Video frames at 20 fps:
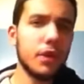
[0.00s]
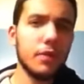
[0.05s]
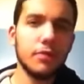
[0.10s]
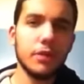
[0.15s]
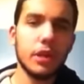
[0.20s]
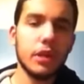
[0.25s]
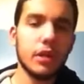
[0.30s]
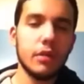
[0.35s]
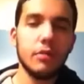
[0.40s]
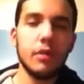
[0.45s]
I'm
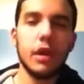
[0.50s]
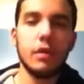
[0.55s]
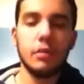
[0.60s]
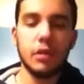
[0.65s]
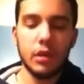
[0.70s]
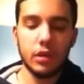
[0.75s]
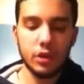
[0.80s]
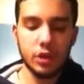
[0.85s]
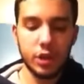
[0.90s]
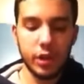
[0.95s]
thinking
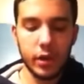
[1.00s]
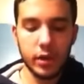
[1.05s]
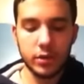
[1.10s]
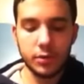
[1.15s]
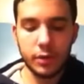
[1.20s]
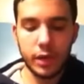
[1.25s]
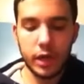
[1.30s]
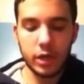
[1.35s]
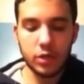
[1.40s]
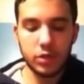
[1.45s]
maybe a
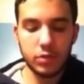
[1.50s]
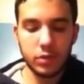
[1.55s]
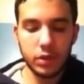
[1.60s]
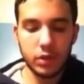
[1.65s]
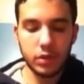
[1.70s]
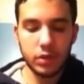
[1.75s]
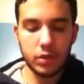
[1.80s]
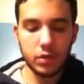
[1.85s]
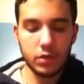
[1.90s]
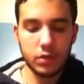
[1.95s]
chairs match between
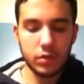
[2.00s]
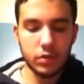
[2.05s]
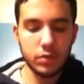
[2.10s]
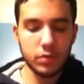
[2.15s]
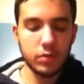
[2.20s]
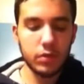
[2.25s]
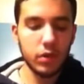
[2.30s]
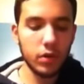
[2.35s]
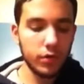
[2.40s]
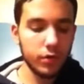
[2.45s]
the
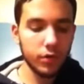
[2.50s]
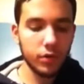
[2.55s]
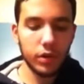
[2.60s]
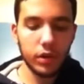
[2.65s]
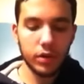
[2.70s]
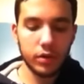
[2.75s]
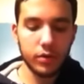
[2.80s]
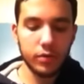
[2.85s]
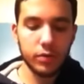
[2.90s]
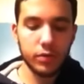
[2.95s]
two.
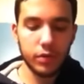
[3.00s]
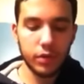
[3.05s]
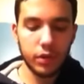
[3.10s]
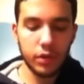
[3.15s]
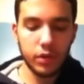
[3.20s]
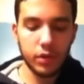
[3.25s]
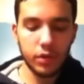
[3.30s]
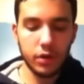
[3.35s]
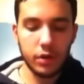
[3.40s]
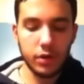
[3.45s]
Hopefully it's pretty
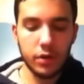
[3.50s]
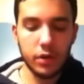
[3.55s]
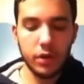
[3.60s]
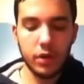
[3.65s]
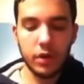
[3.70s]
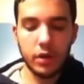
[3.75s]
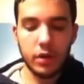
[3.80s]
good.